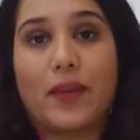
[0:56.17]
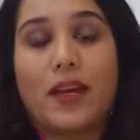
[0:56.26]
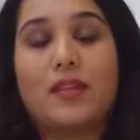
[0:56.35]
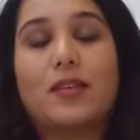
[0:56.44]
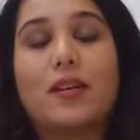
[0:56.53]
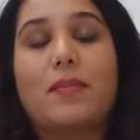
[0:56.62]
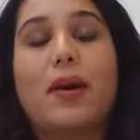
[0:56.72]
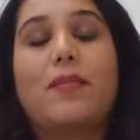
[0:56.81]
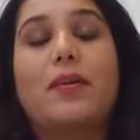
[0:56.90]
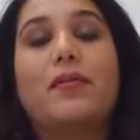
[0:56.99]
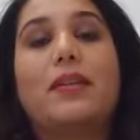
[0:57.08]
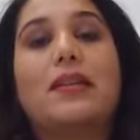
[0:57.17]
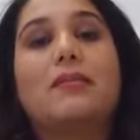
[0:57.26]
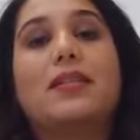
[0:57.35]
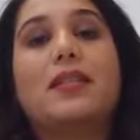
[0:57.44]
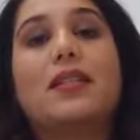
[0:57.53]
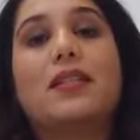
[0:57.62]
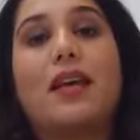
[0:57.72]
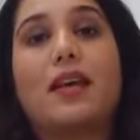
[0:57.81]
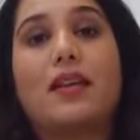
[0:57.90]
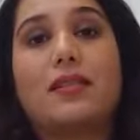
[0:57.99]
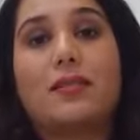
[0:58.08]
So remember, with the missing
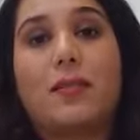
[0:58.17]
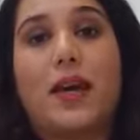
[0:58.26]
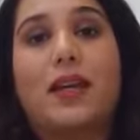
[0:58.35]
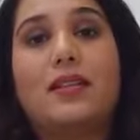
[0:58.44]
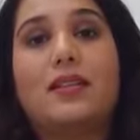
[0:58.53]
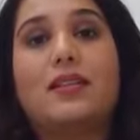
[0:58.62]
space,